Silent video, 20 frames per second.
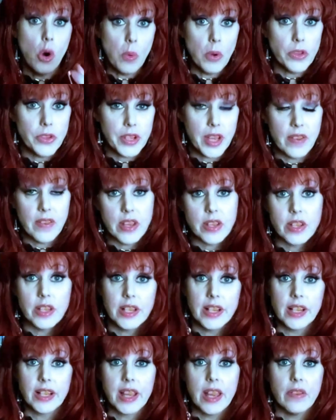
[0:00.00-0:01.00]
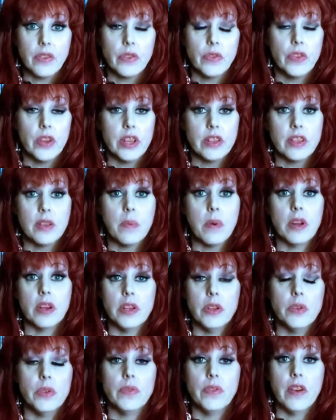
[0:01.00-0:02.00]
or want to give it as a little gift for someone
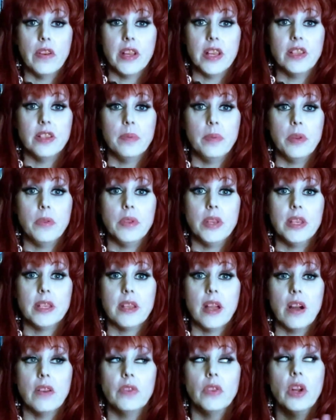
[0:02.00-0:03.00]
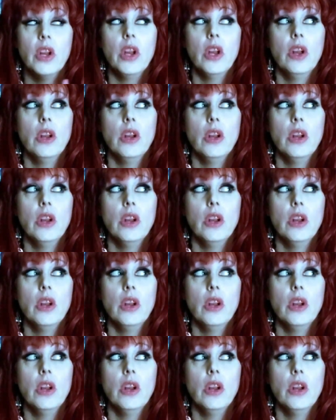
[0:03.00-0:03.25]
who's very into beauty stuff,